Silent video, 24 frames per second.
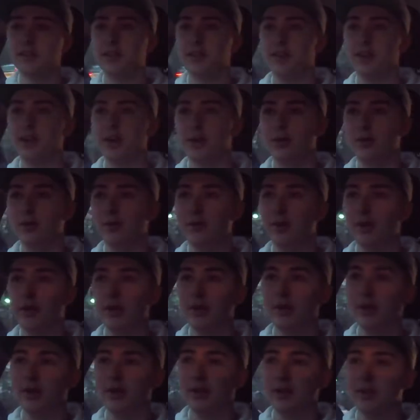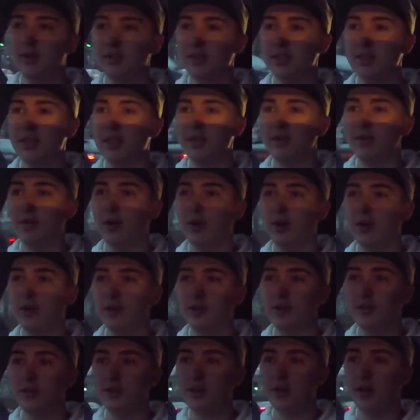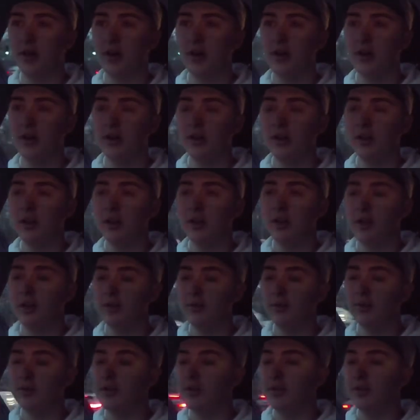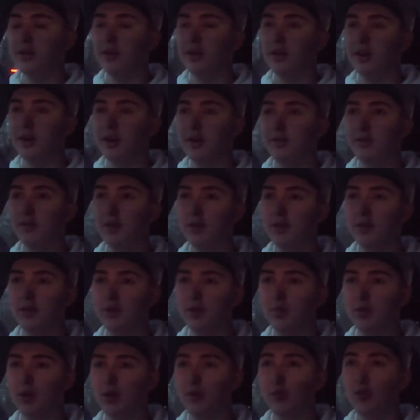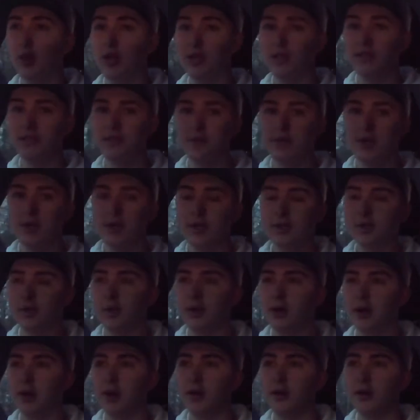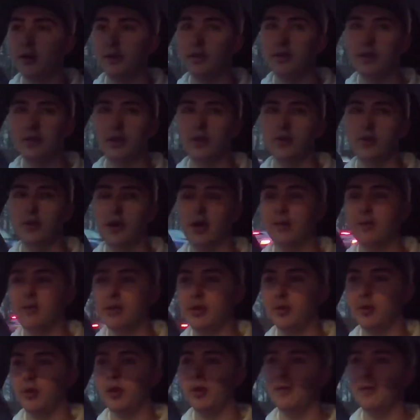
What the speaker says: to go from like seeing right at the start when the braces first went on to having them